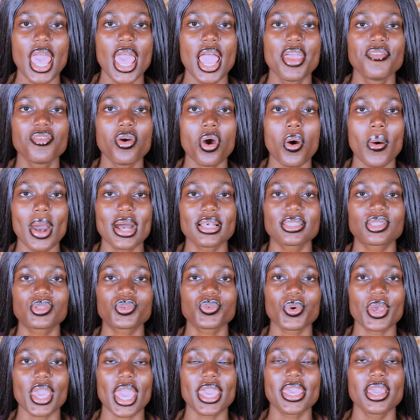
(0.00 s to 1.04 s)
And no one
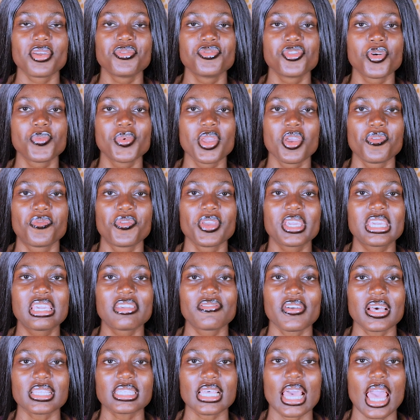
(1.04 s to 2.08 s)
sway and be if you
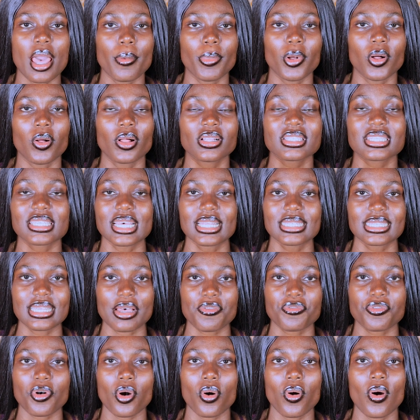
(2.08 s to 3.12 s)
give us herbal
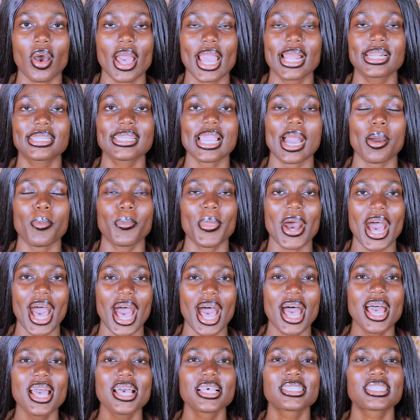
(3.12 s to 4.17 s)
center for her idea
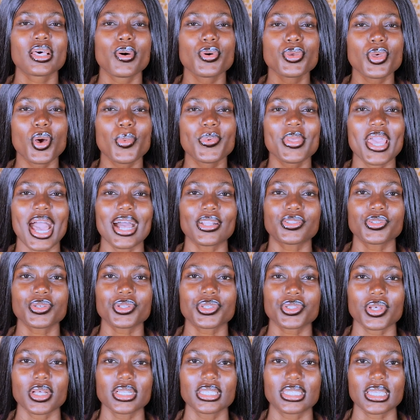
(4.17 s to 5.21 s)
bar. So we will be at
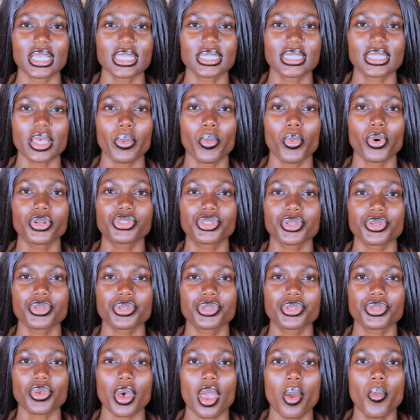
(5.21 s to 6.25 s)
Johnson Center, what you
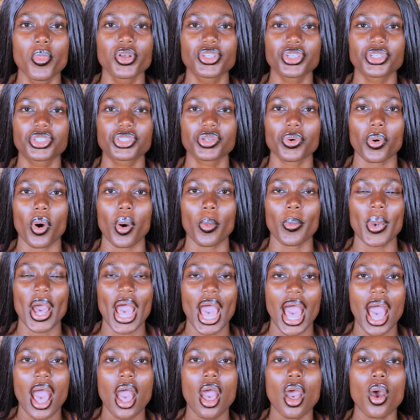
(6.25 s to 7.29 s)
saw and what you show or
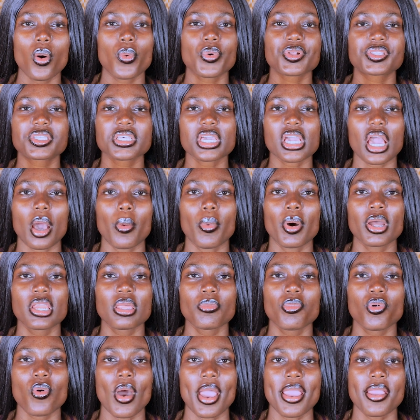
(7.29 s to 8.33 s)
bar. We'll take a body
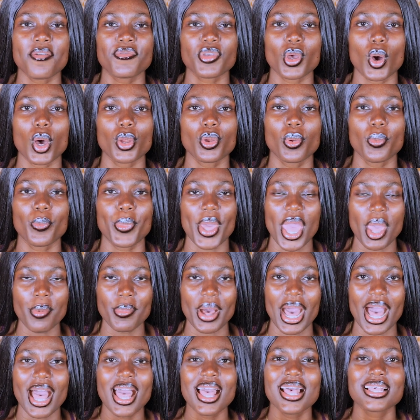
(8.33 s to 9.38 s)
view and if you want
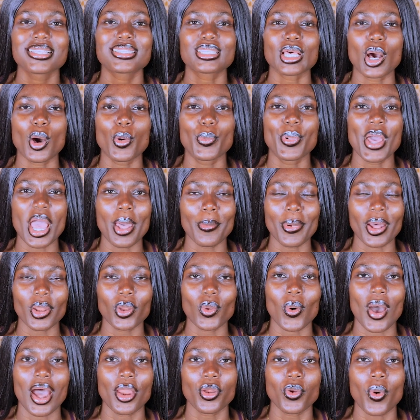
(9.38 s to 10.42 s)
Bema, so Bema
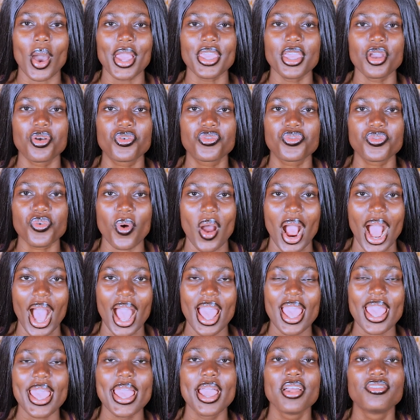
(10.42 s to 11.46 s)
no and why you cry.
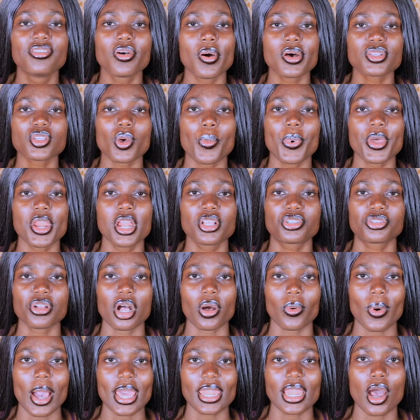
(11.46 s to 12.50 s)
And we also open a
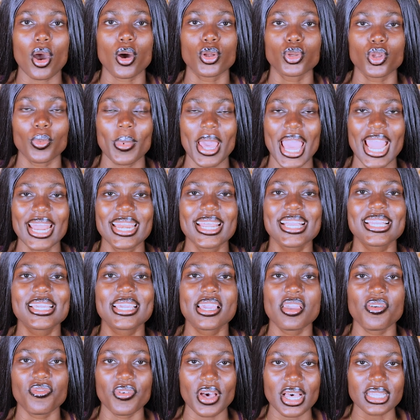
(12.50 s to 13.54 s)
track right now any
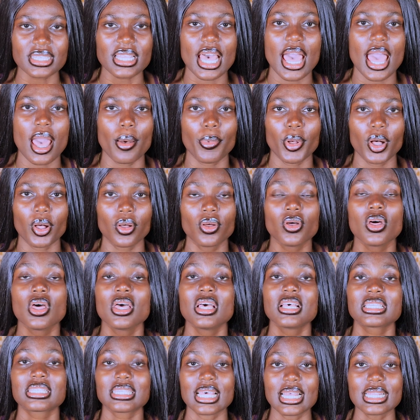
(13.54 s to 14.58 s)
give us herbal
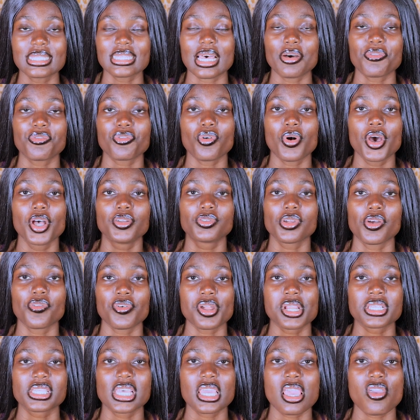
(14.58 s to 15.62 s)
center for every
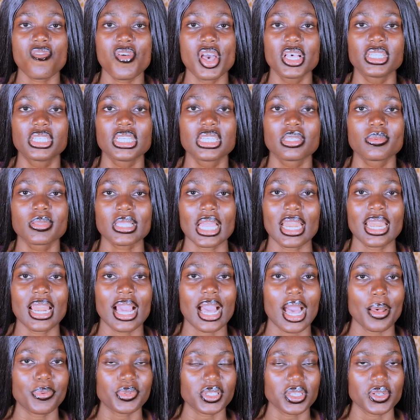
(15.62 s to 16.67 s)
event to give us GC mission in
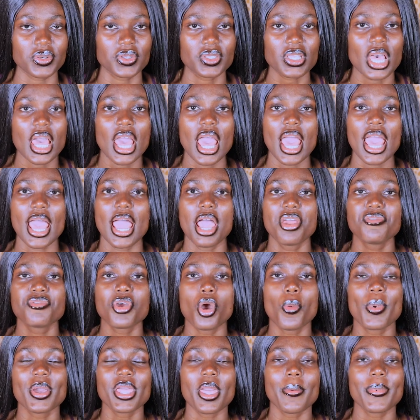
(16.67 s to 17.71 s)
the capsules. And
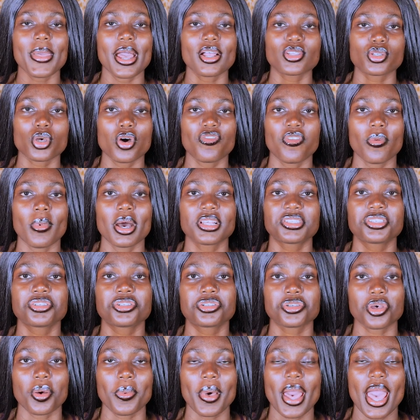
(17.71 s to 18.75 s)
no way we have shop, pharmacy
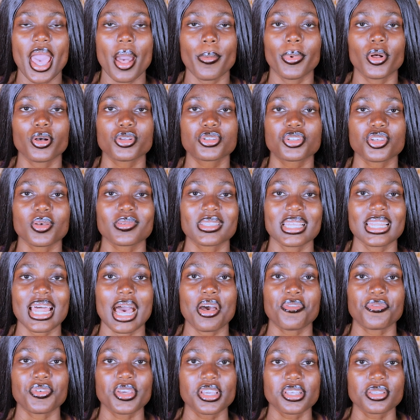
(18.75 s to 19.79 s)
shop, herbal shops, and
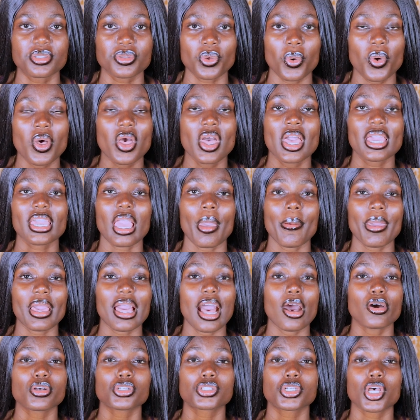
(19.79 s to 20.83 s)
after so
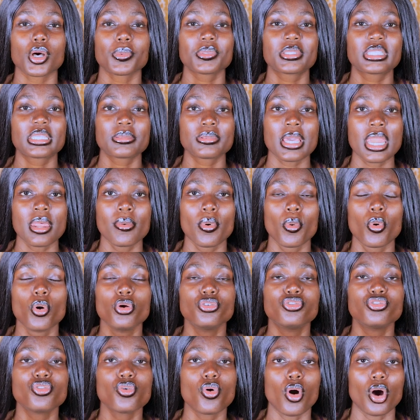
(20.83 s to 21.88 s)
chemical shops, the name
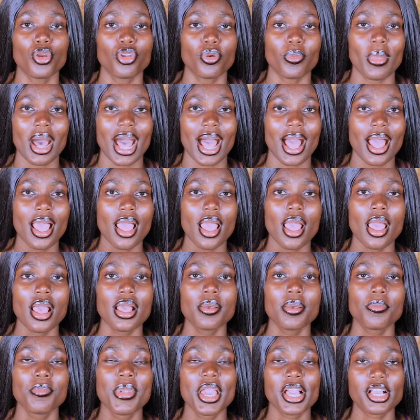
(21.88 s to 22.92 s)
would do one man.
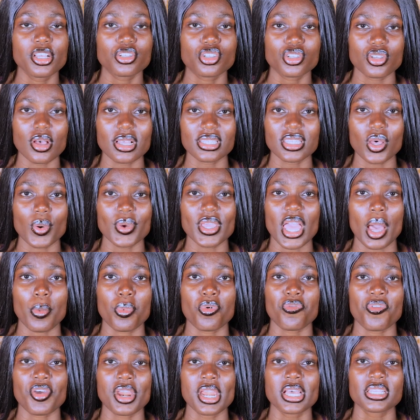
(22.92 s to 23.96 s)
Make sure so we have
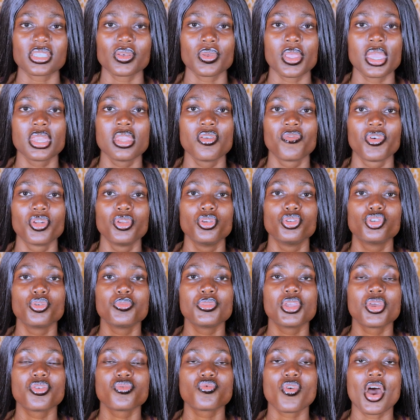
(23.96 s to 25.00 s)
before so you even do
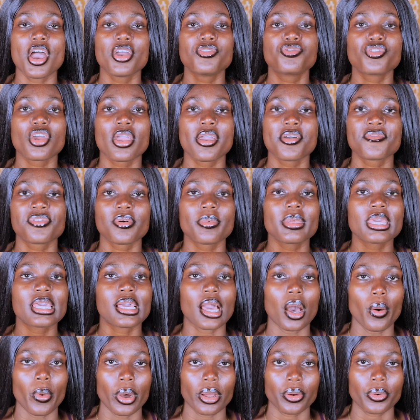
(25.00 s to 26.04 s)
me no a draw and for being
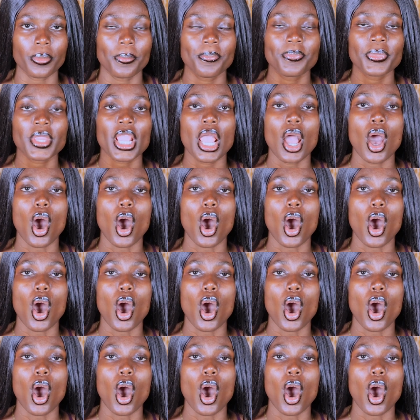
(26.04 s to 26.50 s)
come on.